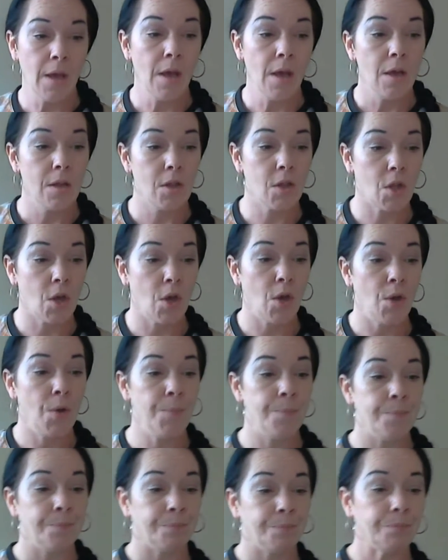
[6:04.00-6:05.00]

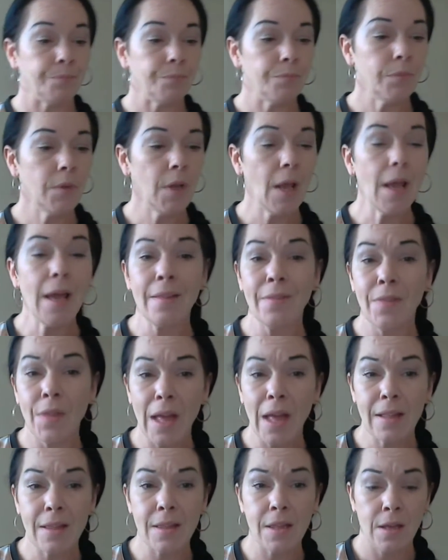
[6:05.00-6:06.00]
so
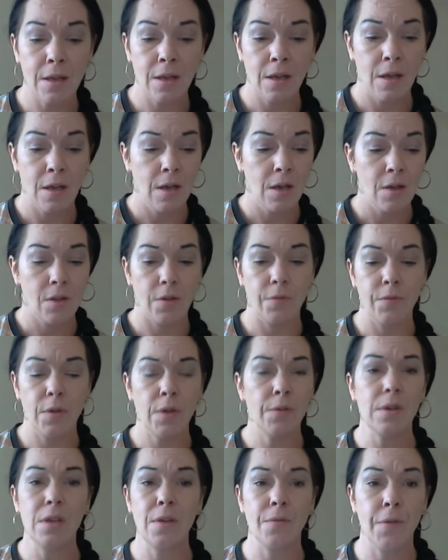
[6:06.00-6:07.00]
that's so if you
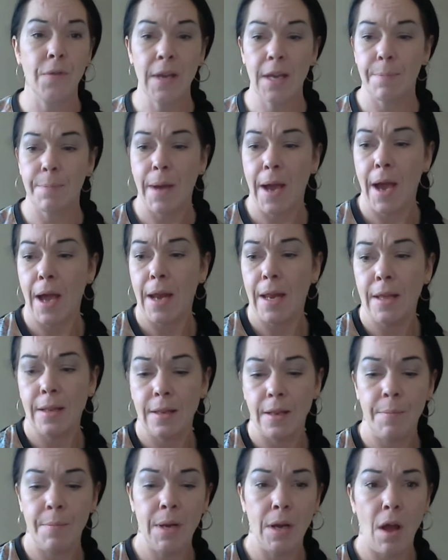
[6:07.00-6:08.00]
think about it,
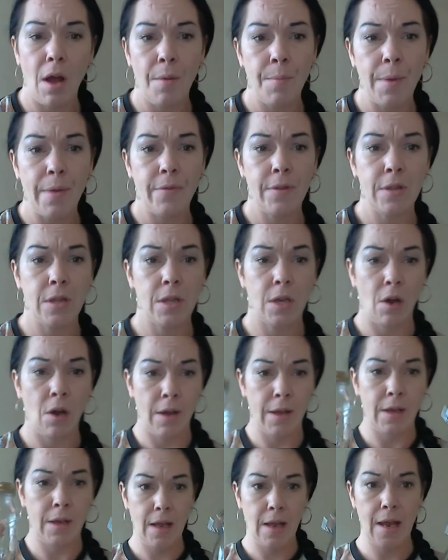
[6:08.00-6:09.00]
I mean, I'm having to
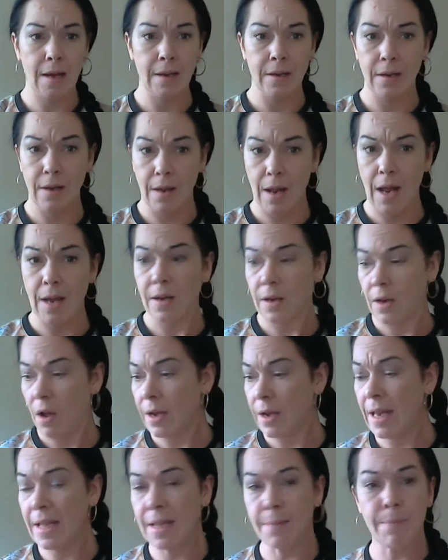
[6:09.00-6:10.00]
like and I
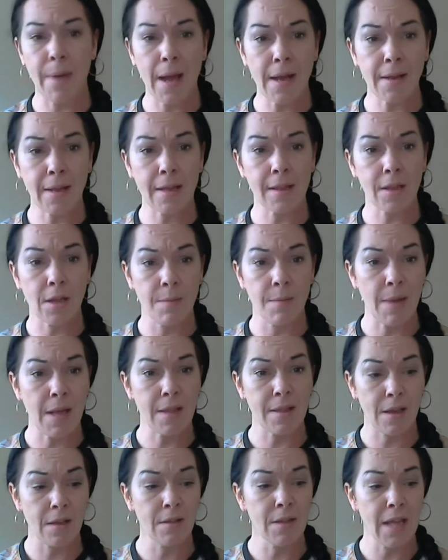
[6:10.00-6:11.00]
need a bag that's going to be
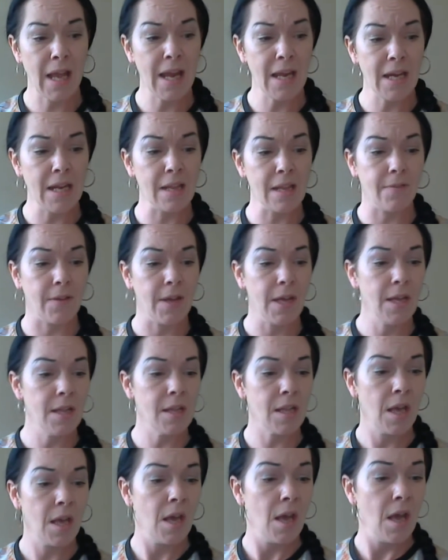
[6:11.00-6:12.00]
able to contain these
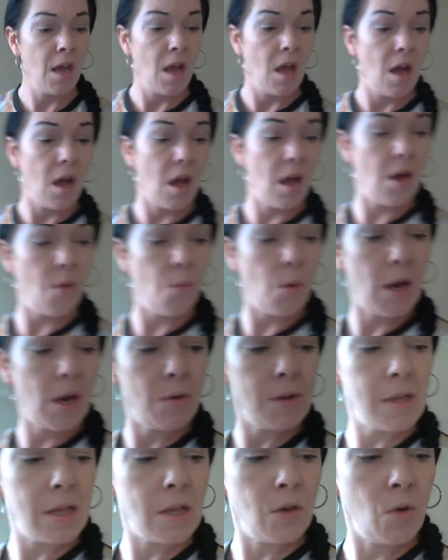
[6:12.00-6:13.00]
things. What
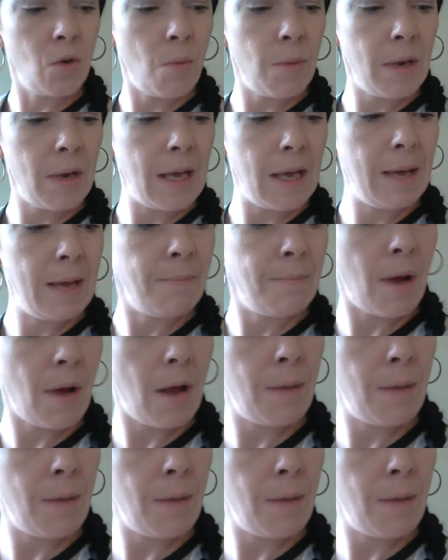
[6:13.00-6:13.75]
else is normally in my